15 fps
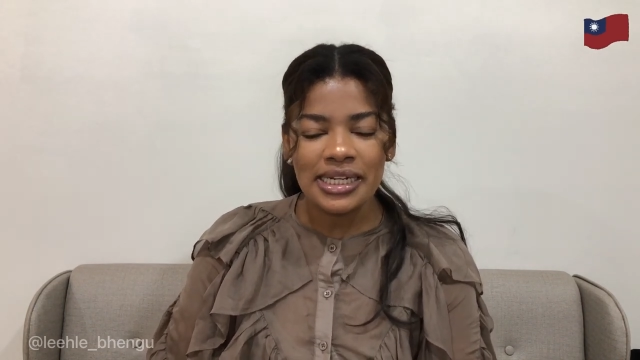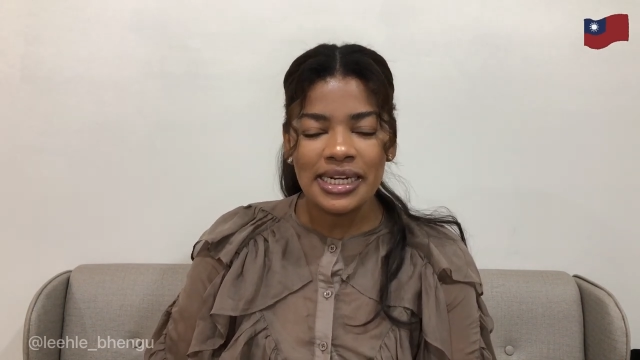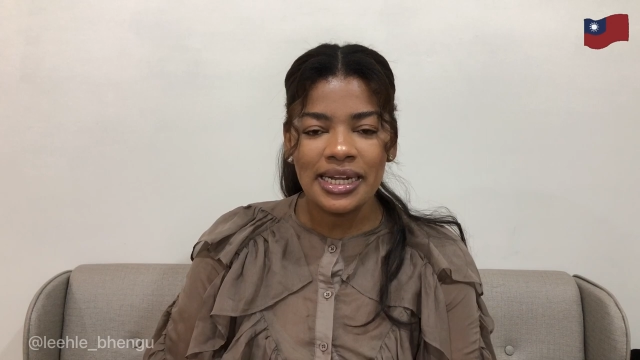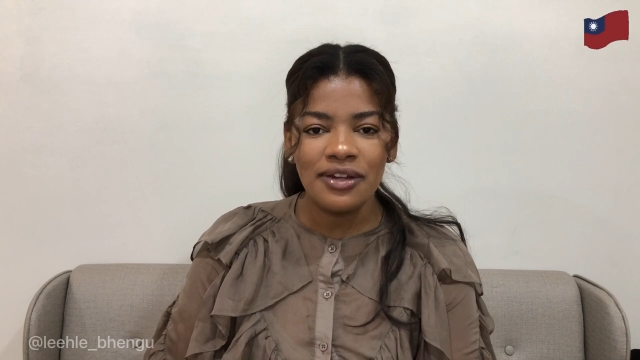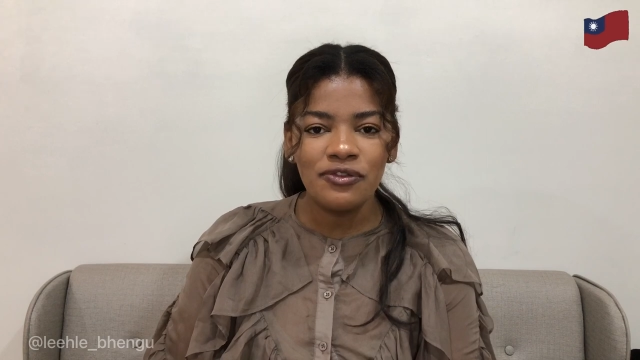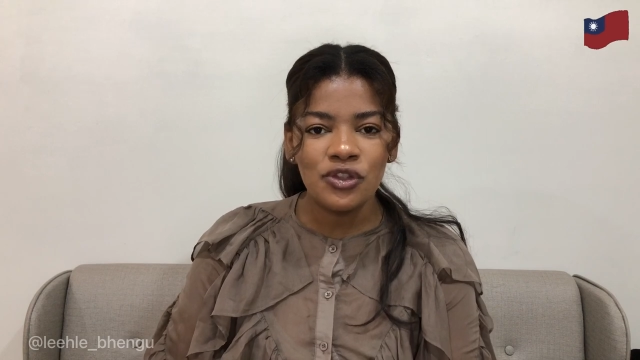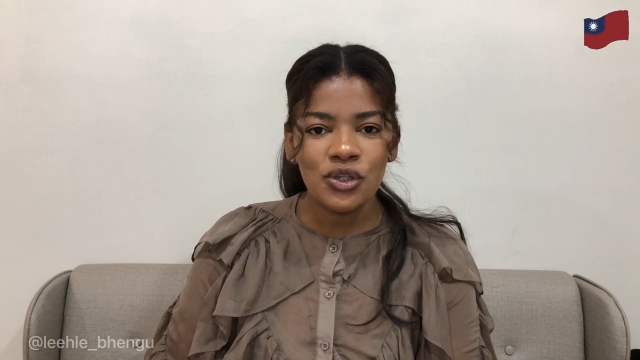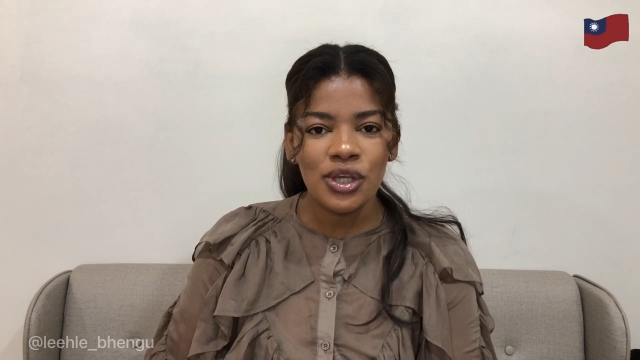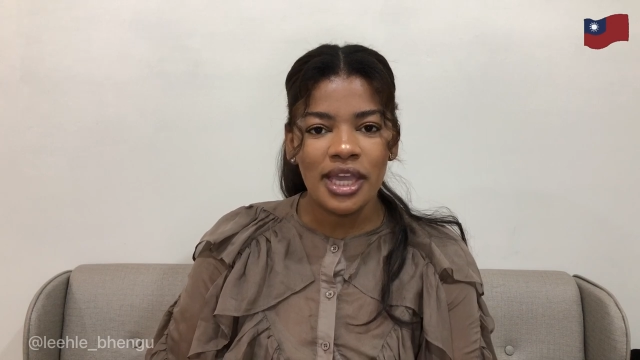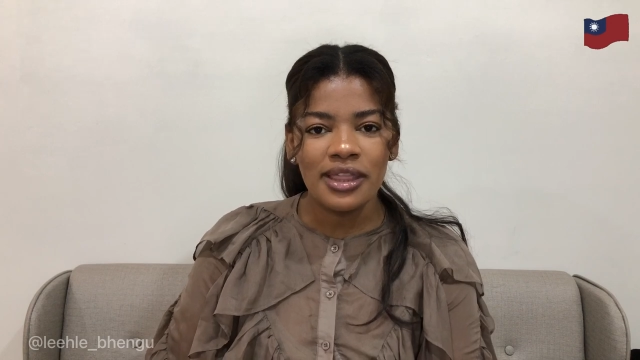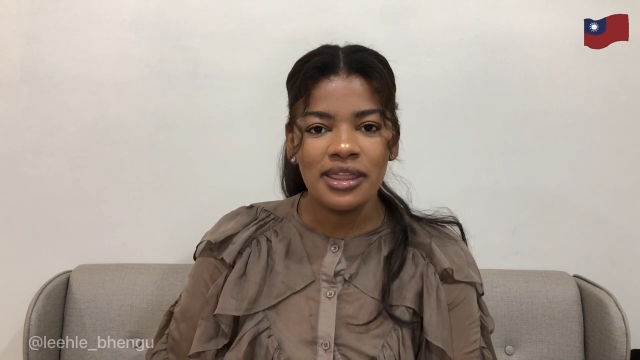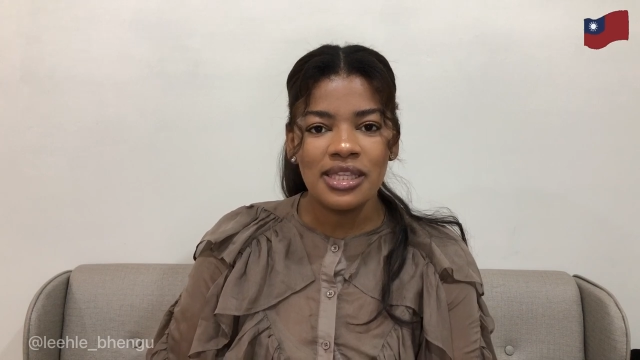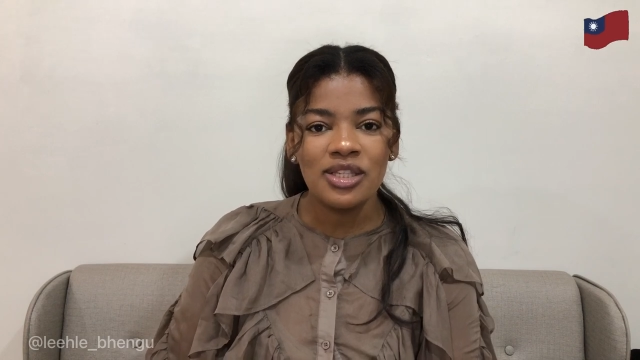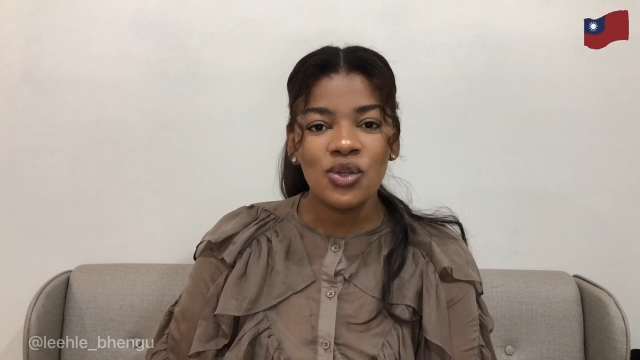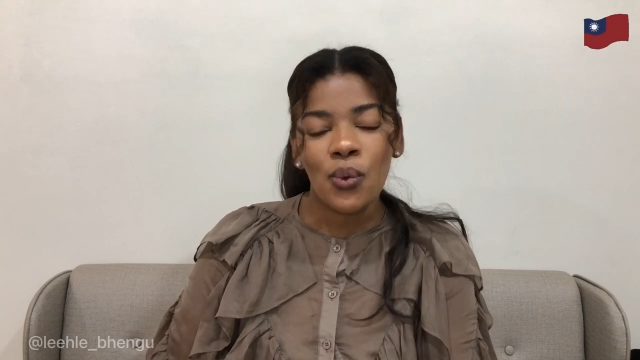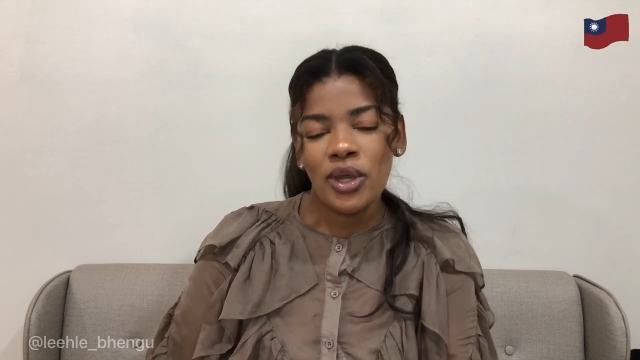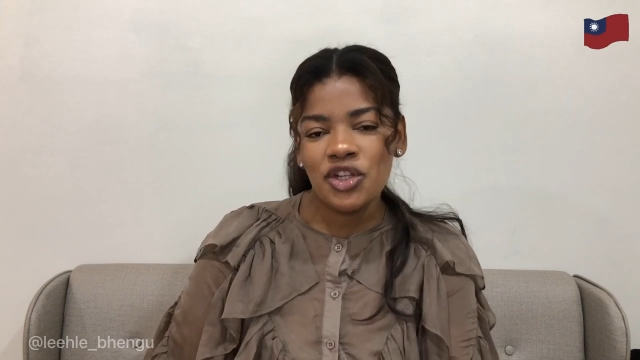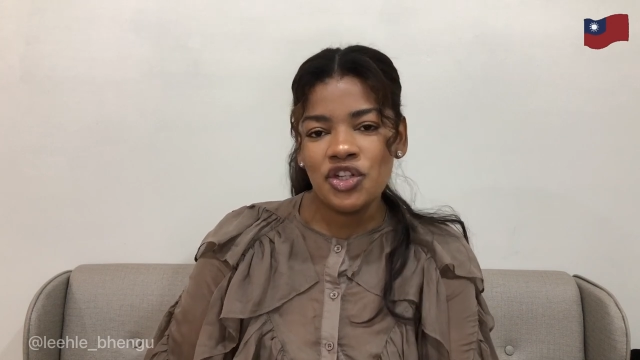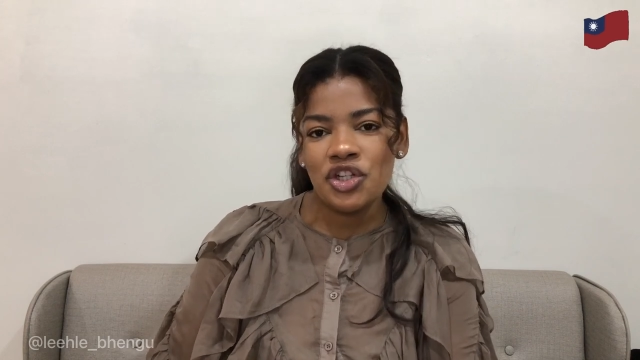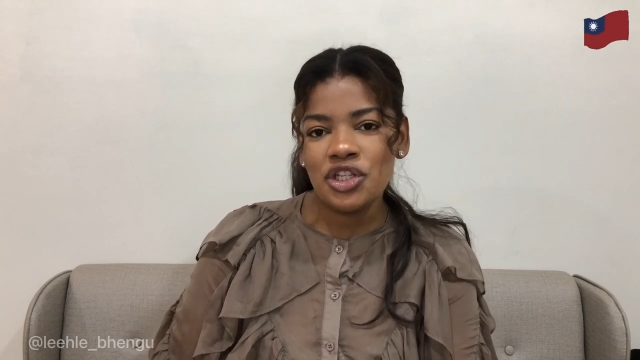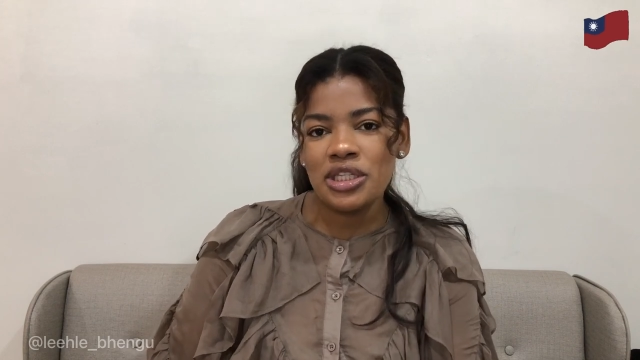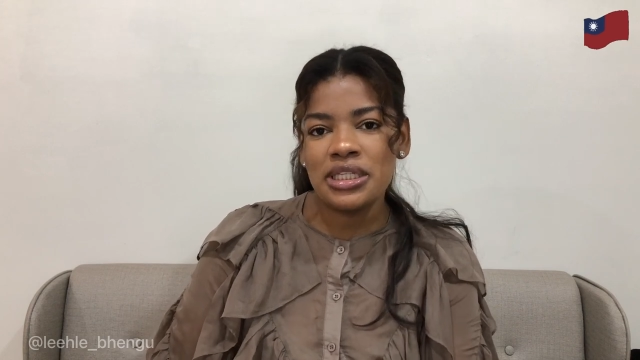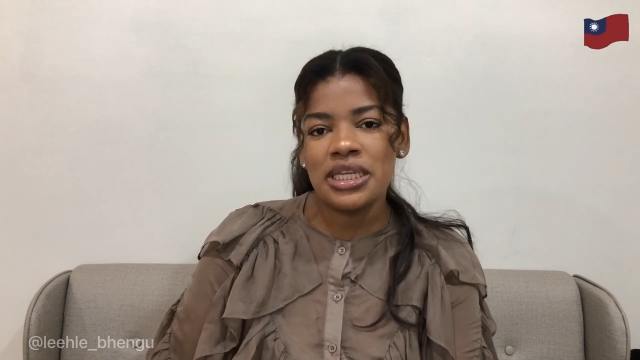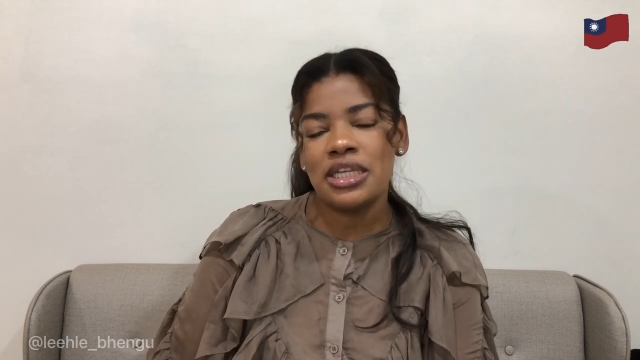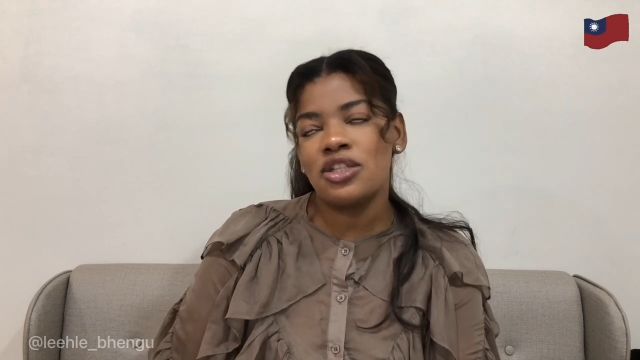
enough to get these questions